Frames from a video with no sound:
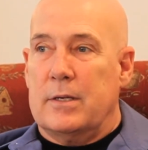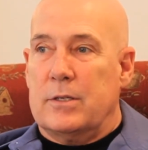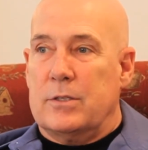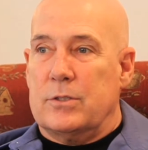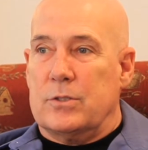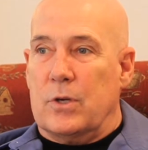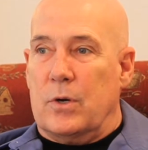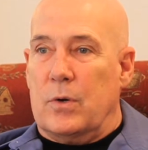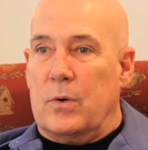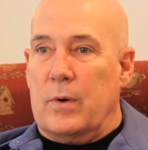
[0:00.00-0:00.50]

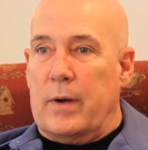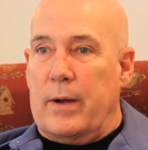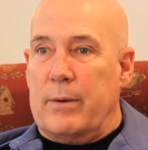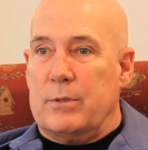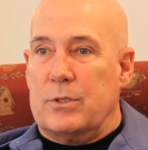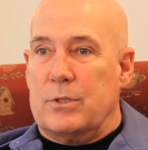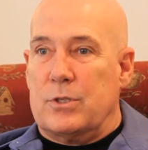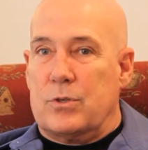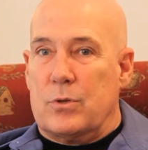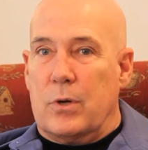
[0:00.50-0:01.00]
So I
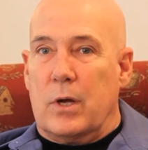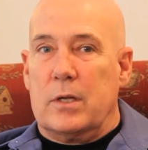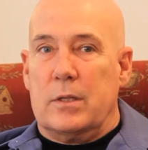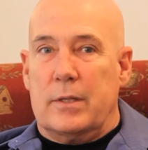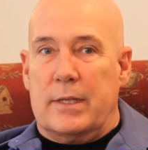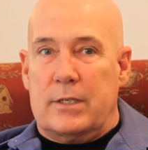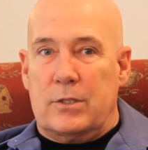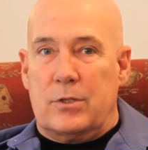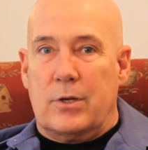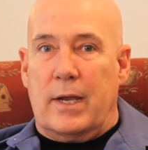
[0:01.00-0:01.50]
was
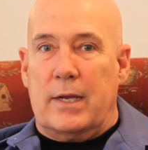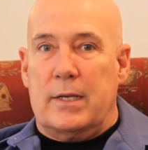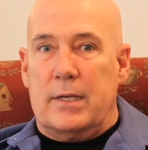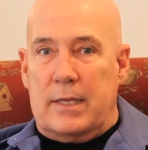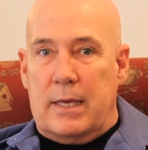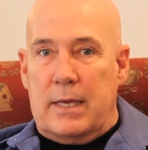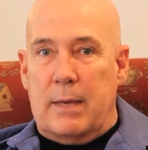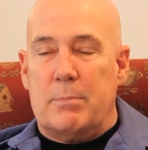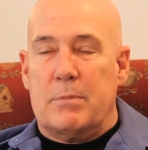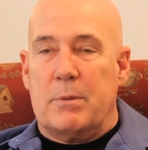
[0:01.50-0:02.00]
struggling trying
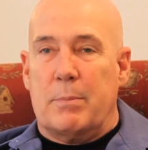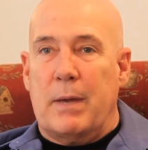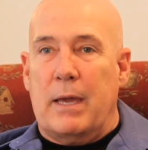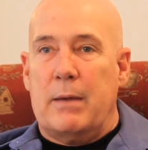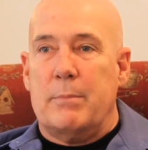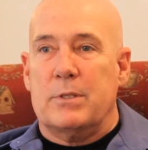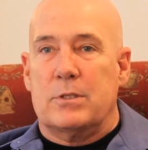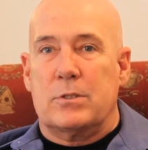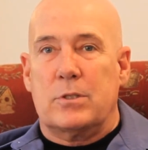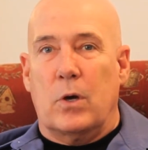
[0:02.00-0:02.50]
to keep the
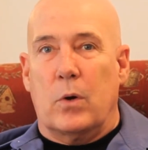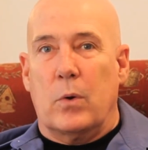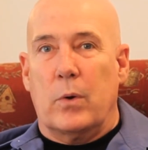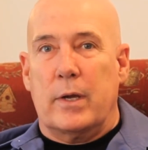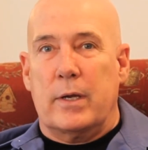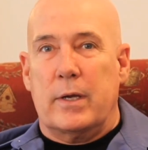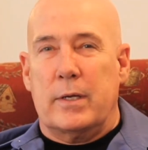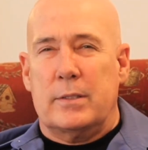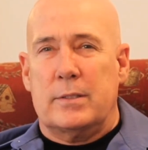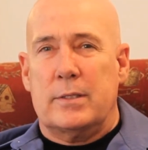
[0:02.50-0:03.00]
payments
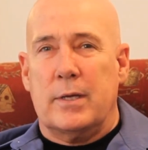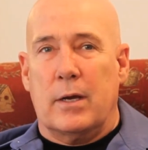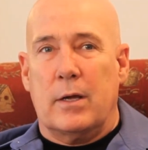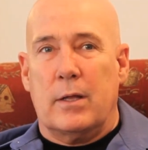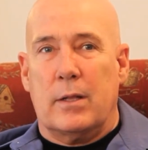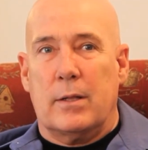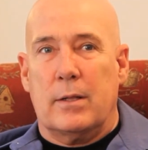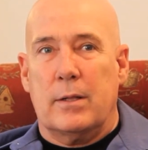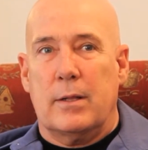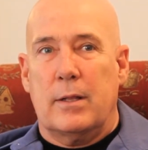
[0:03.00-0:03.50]
going
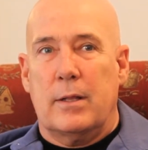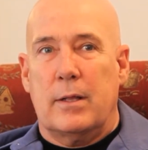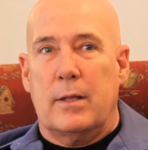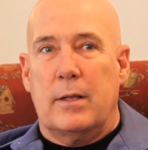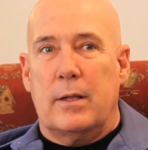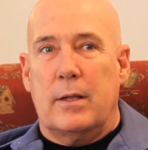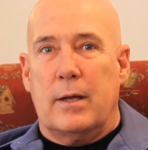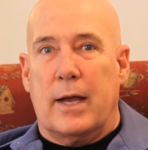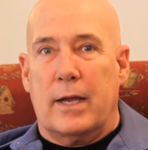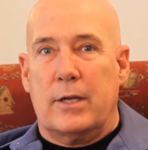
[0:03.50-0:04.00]
until
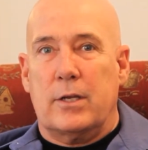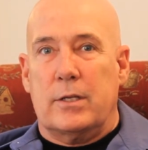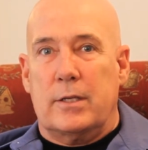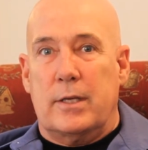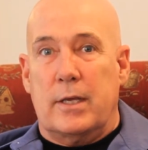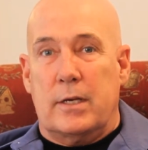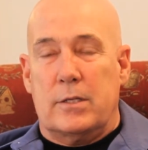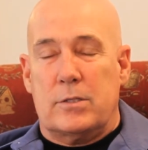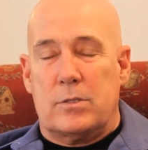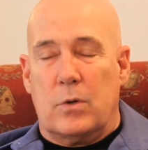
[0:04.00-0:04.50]
I could
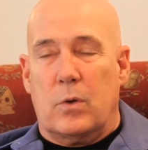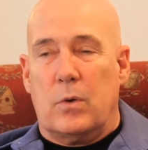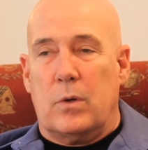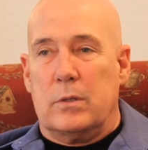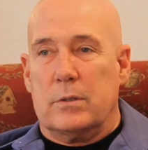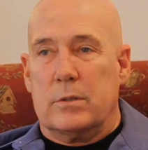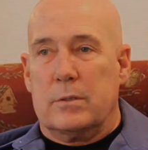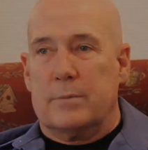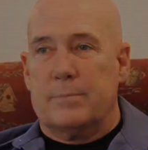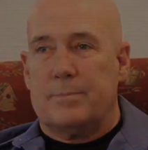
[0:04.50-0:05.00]
get it
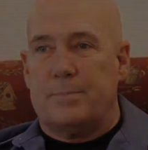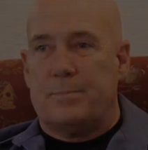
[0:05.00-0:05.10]
sold.